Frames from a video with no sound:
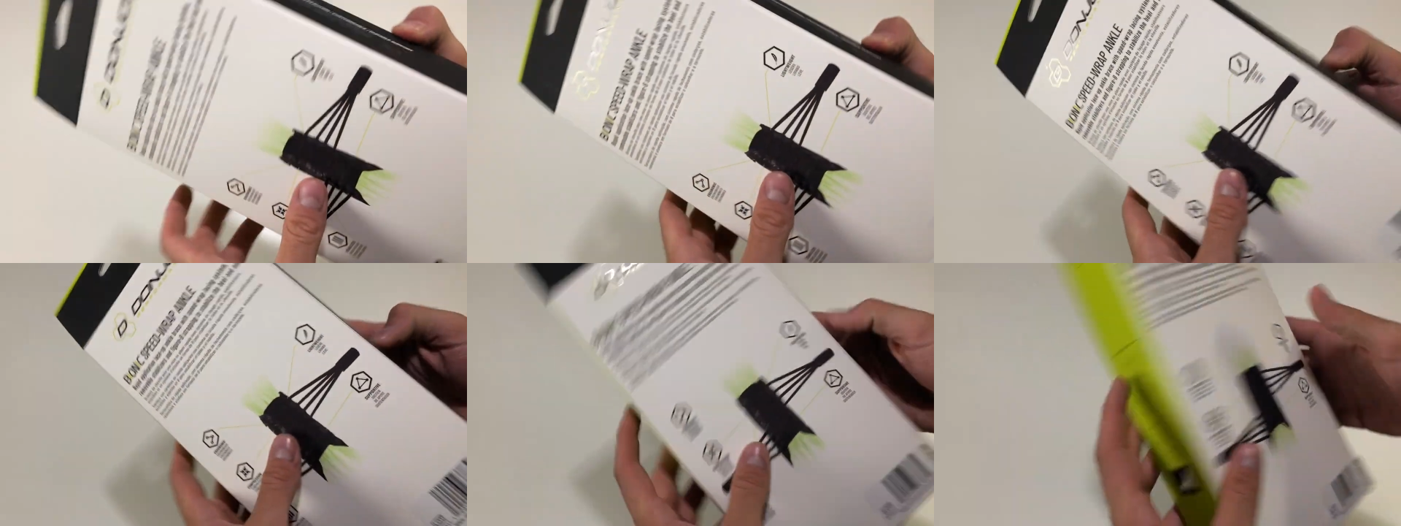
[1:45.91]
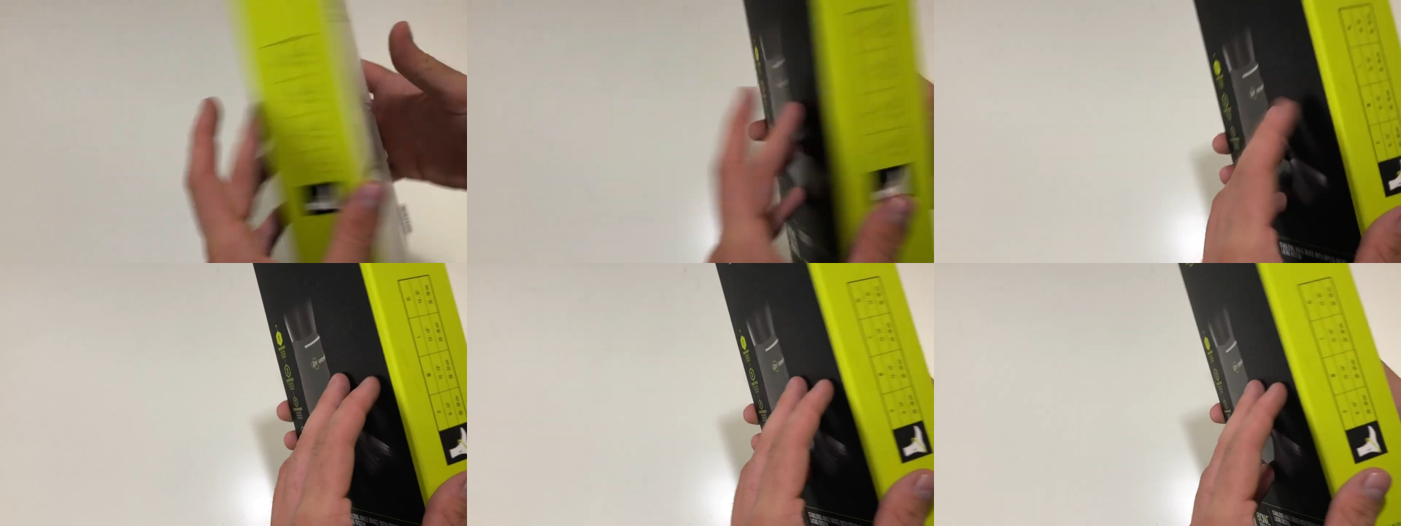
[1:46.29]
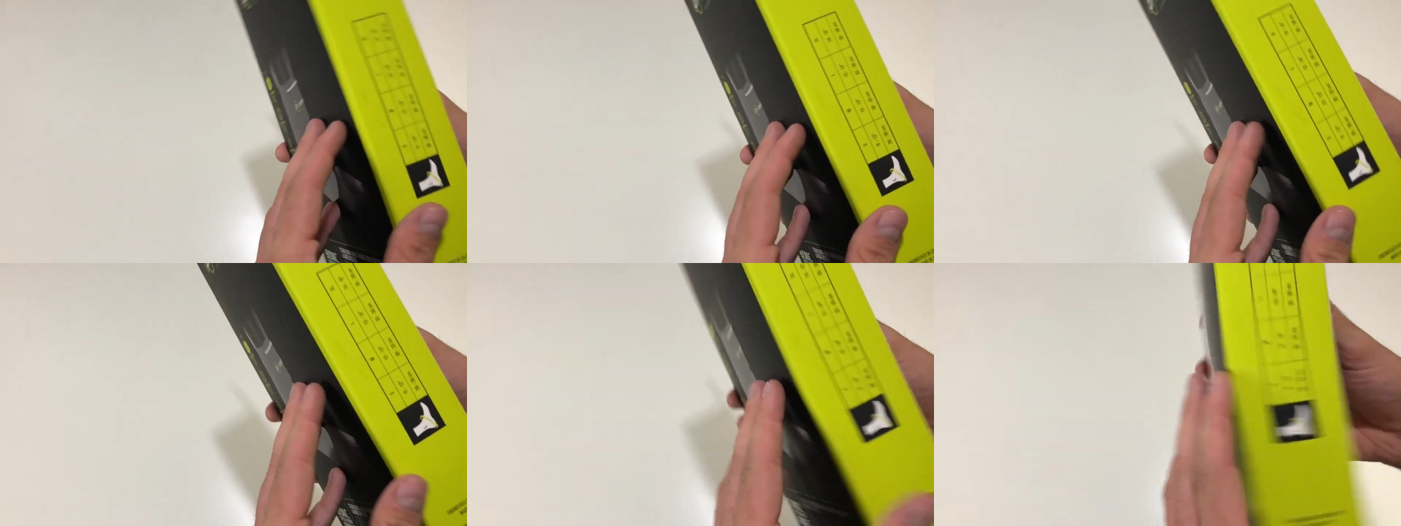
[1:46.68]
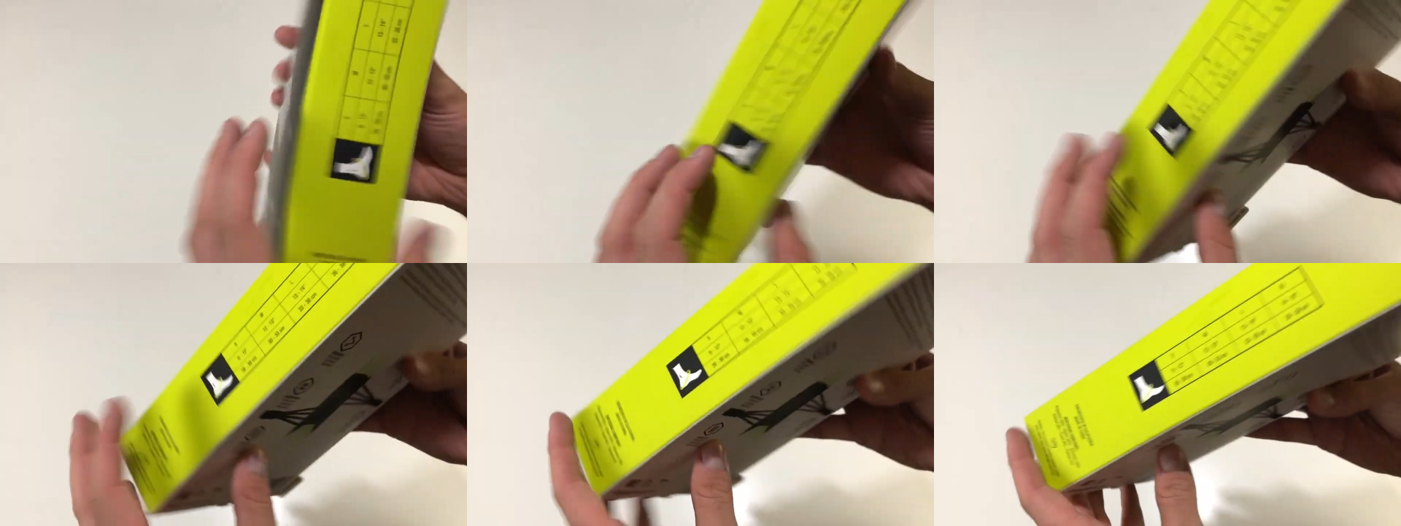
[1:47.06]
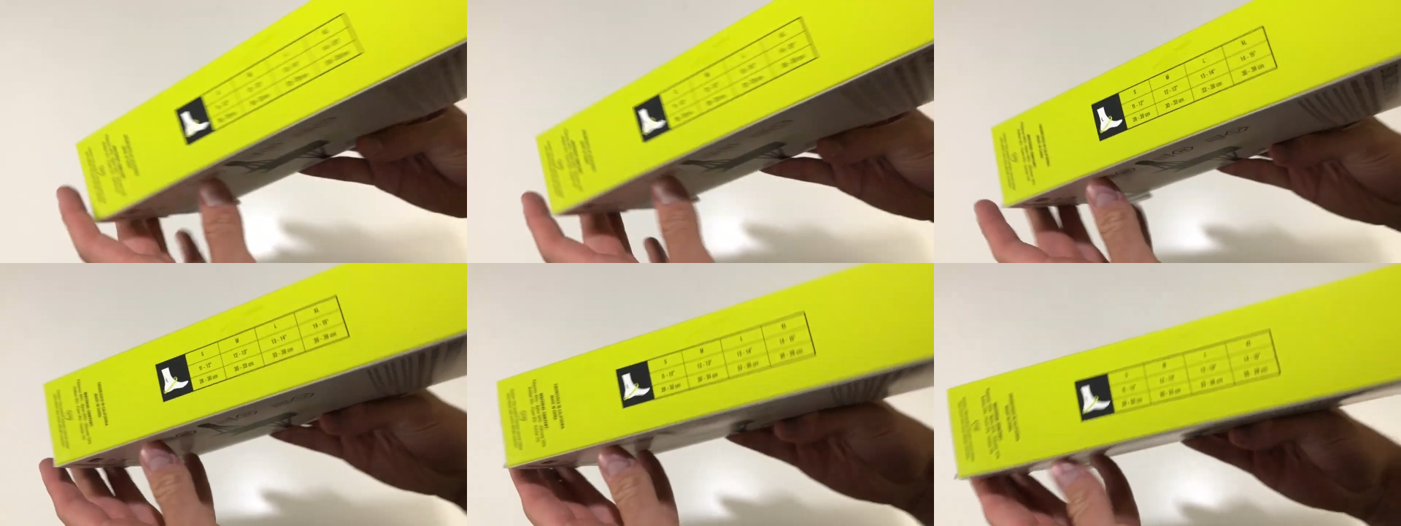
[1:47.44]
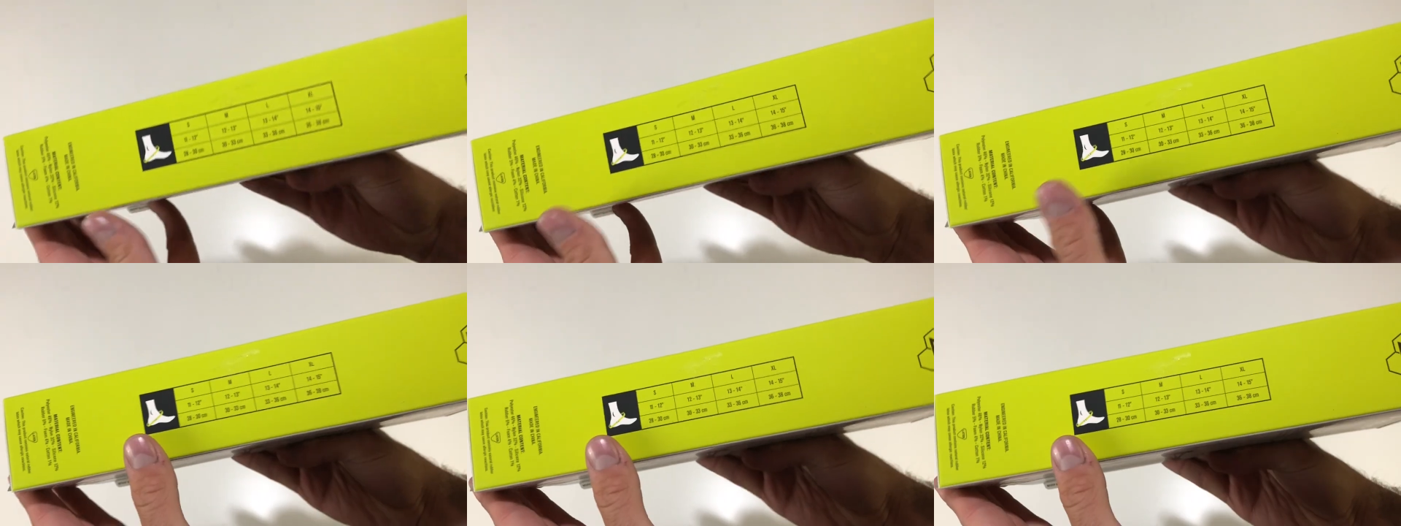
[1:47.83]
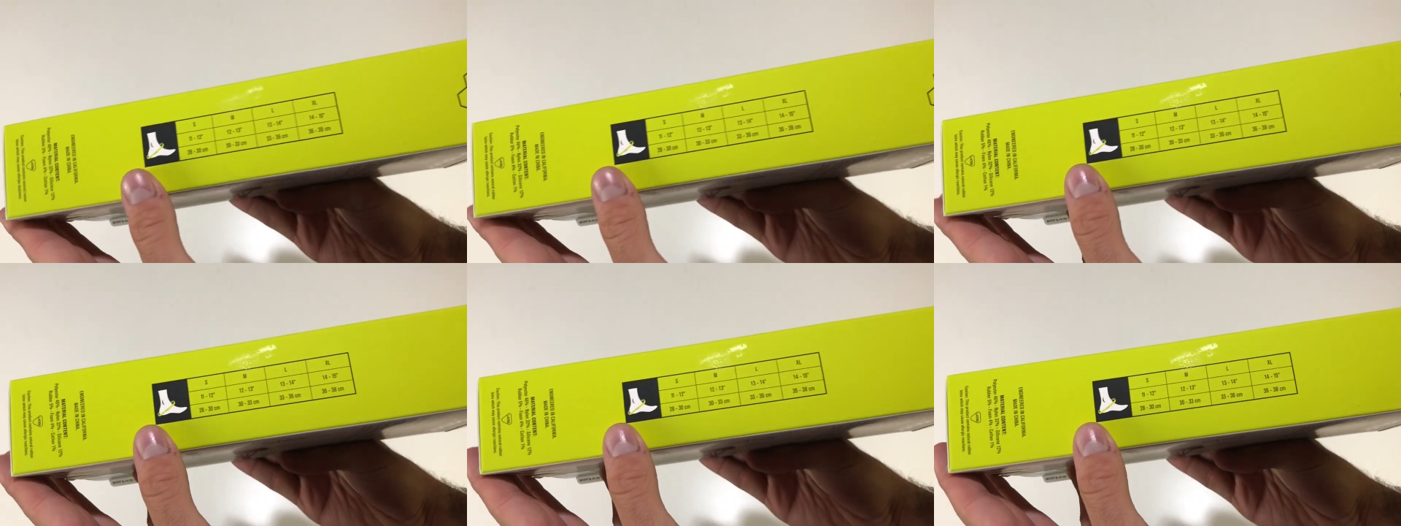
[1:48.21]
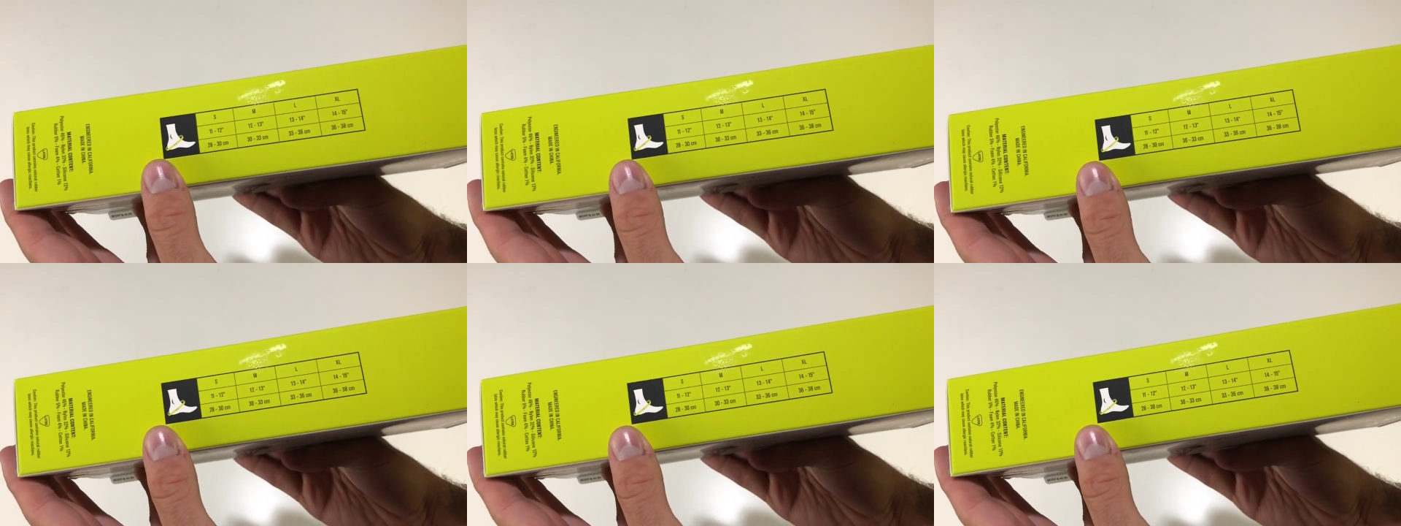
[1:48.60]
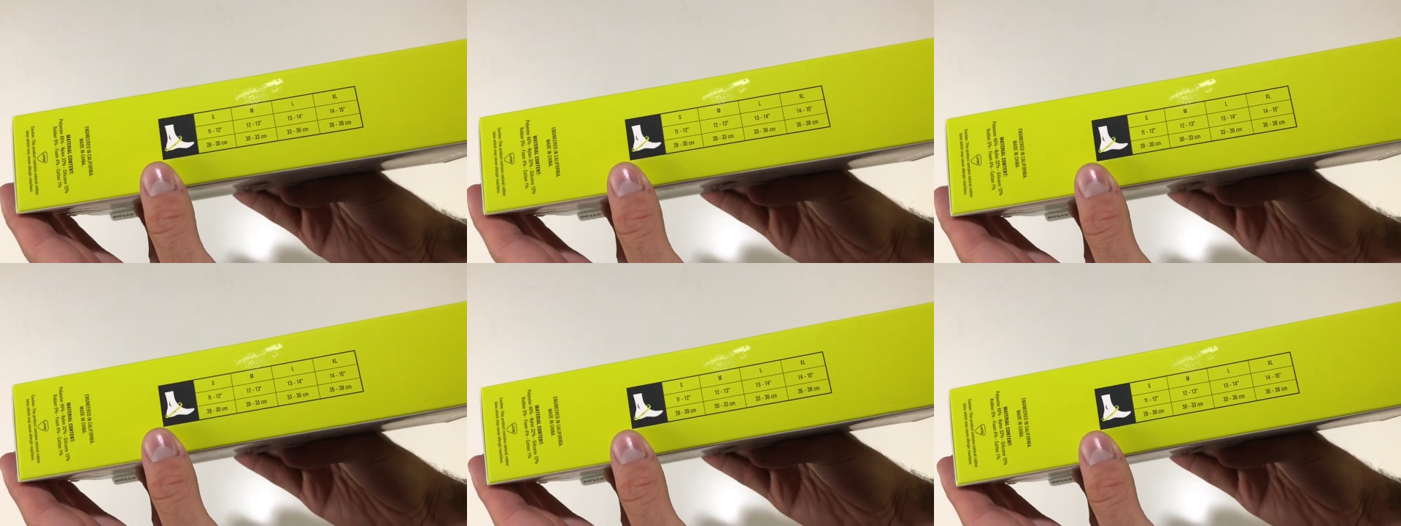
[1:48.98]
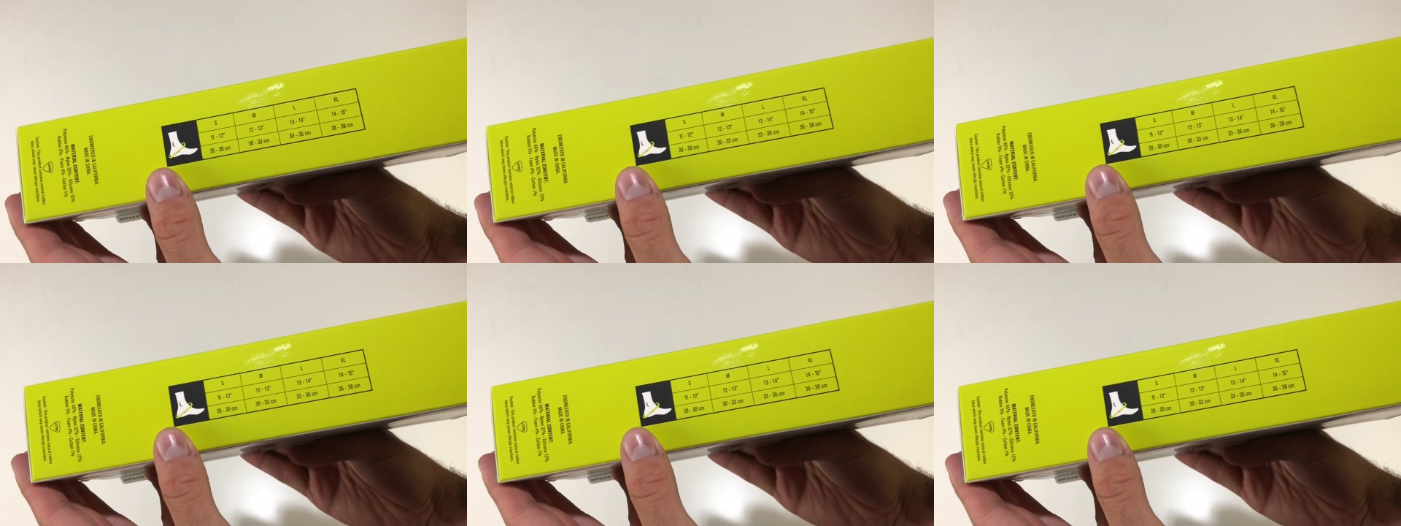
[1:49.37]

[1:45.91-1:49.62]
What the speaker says: (no speaker visible)